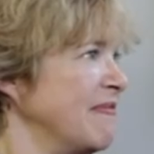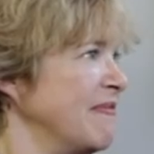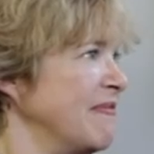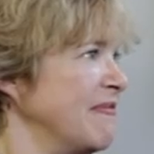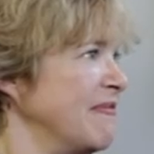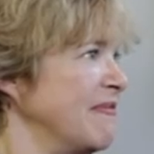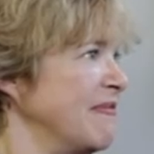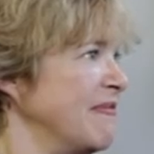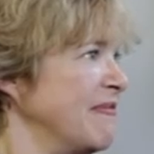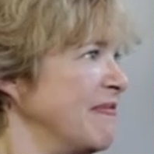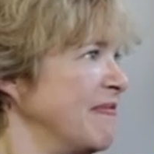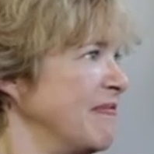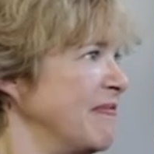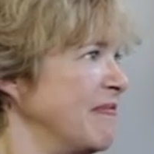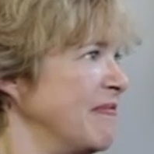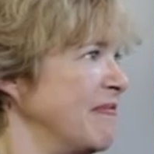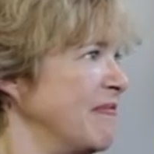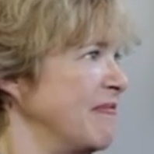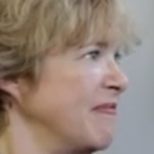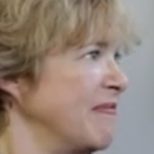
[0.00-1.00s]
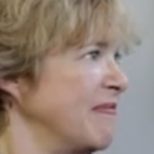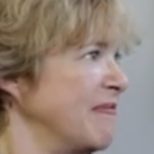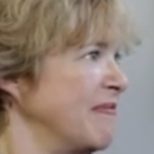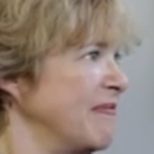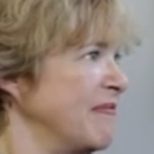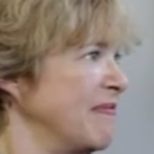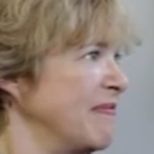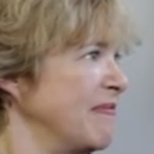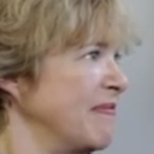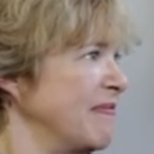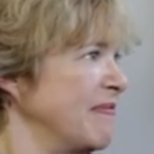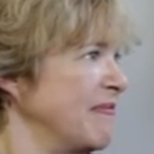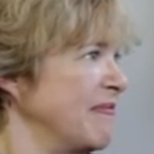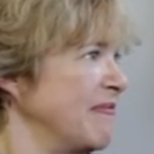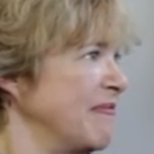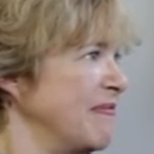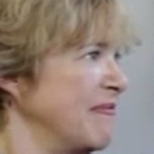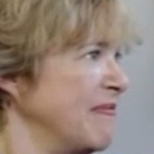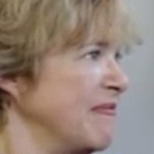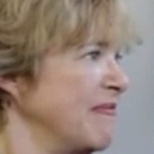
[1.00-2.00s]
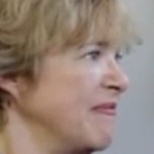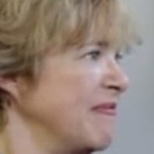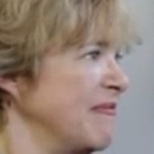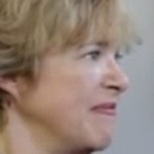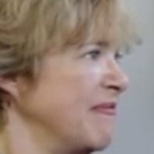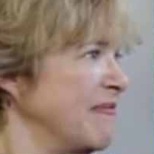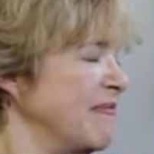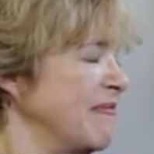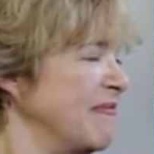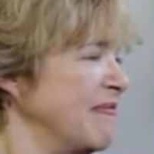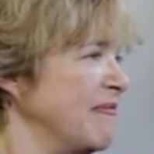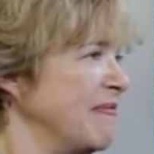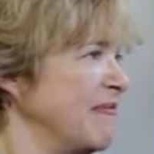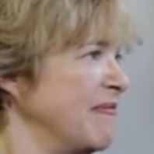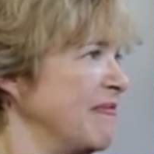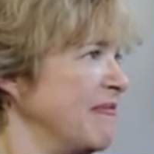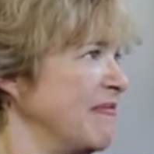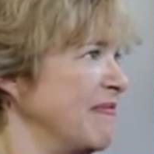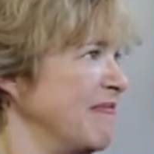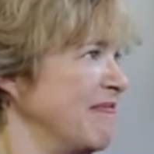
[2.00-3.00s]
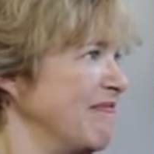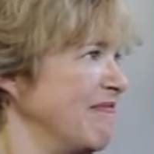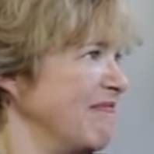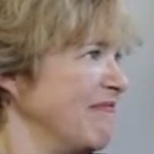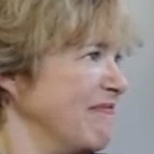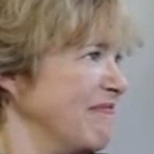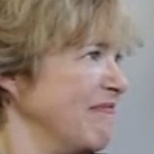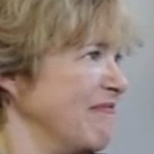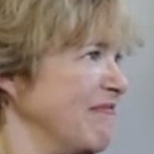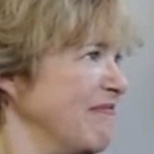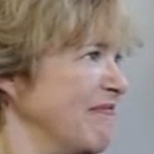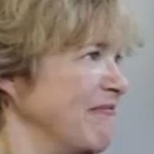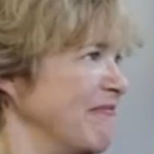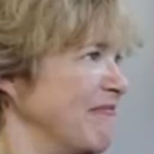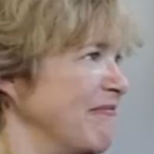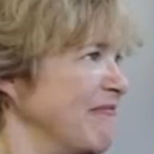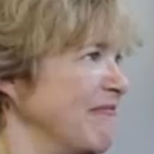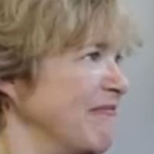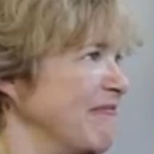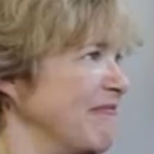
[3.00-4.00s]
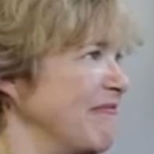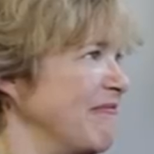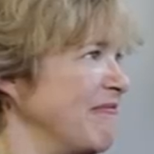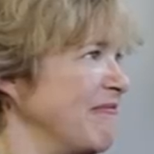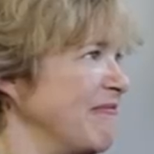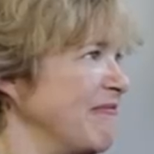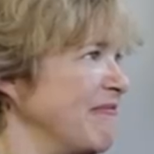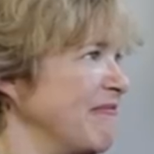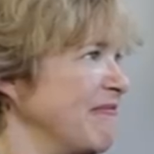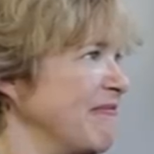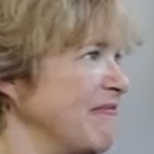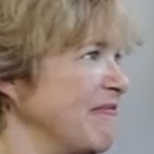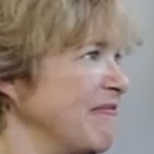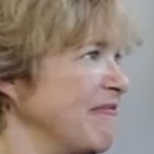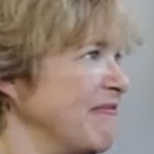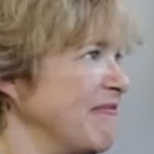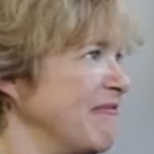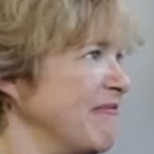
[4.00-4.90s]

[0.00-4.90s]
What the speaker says: The person shown says nothing.